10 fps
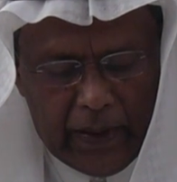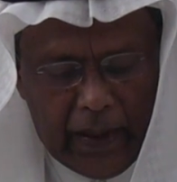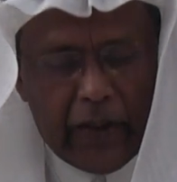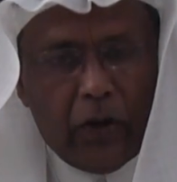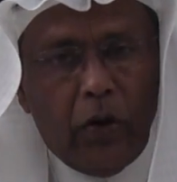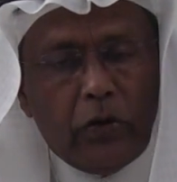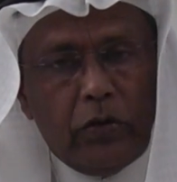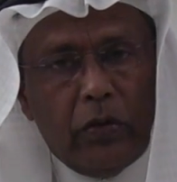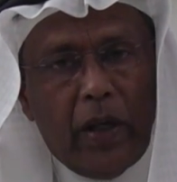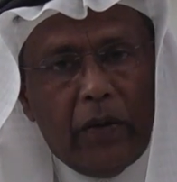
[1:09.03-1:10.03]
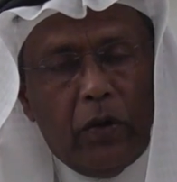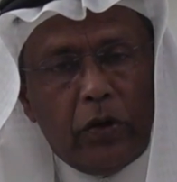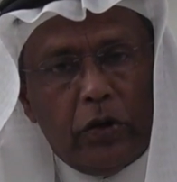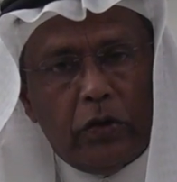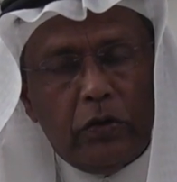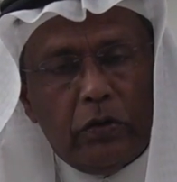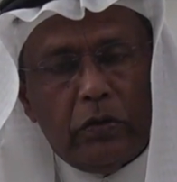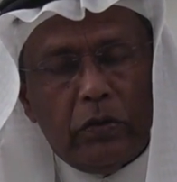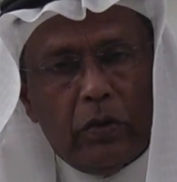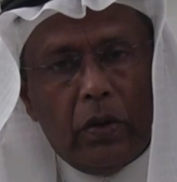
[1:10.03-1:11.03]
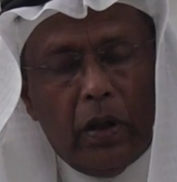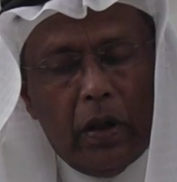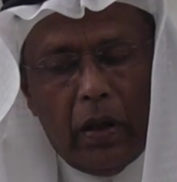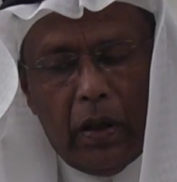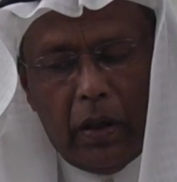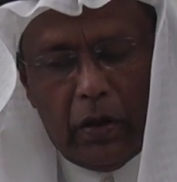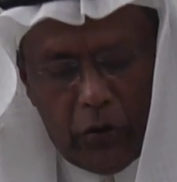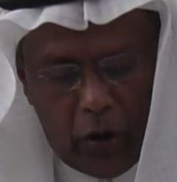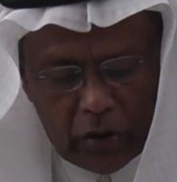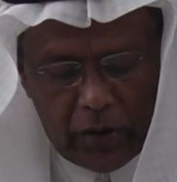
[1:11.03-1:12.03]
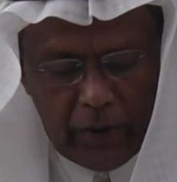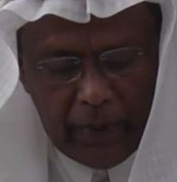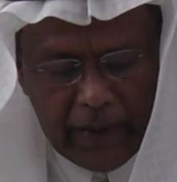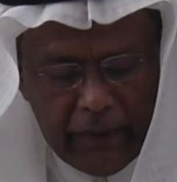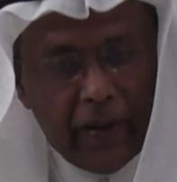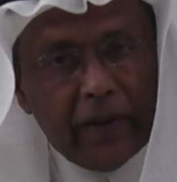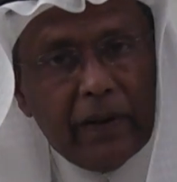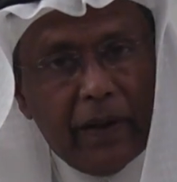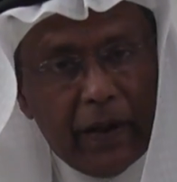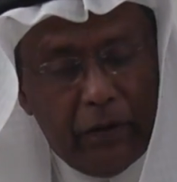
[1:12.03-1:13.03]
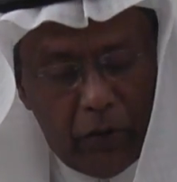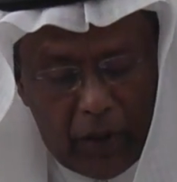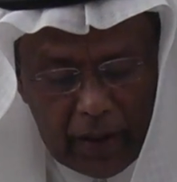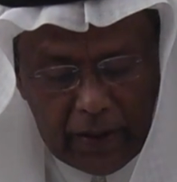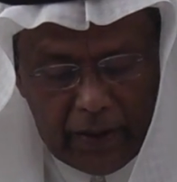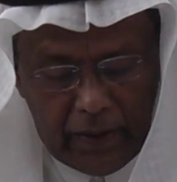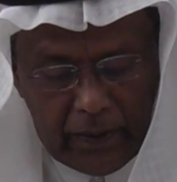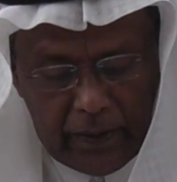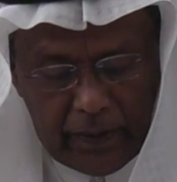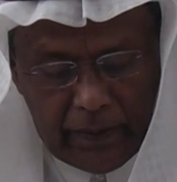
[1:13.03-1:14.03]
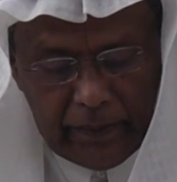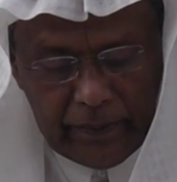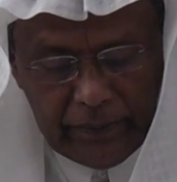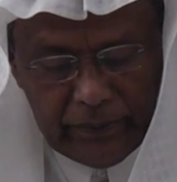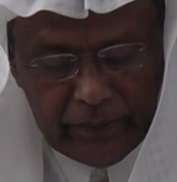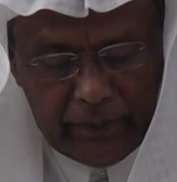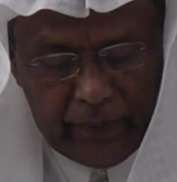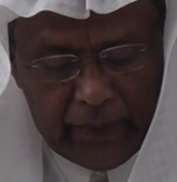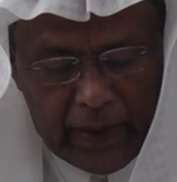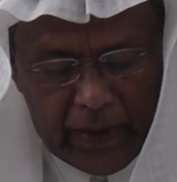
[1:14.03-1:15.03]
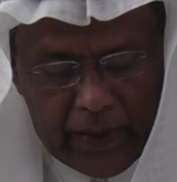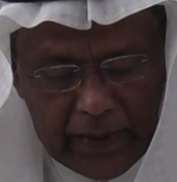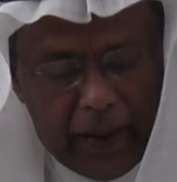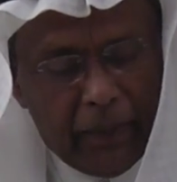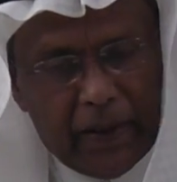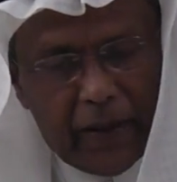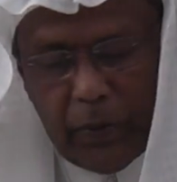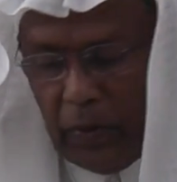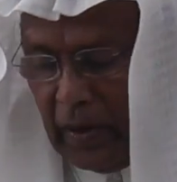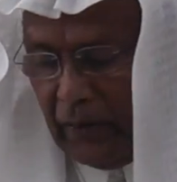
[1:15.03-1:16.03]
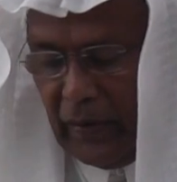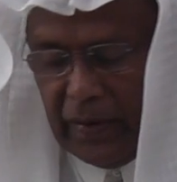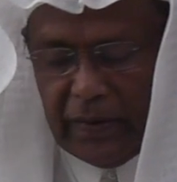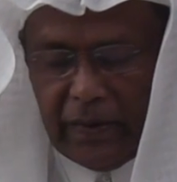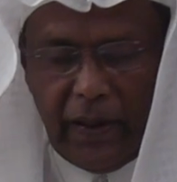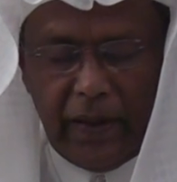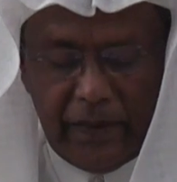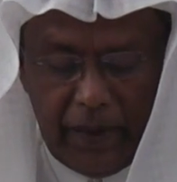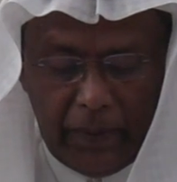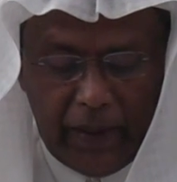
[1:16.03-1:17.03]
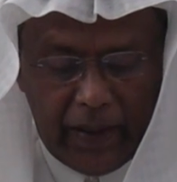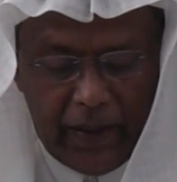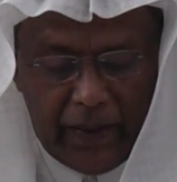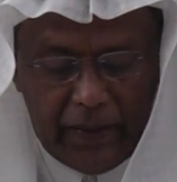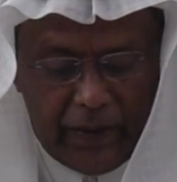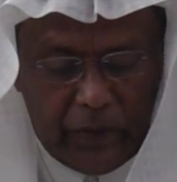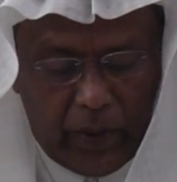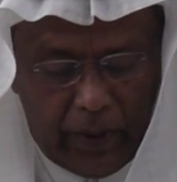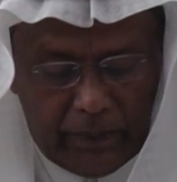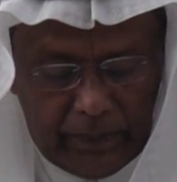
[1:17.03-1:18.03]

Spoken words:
And also I want you to, you also will be given review articles, some textbook reference and some guidelines as well.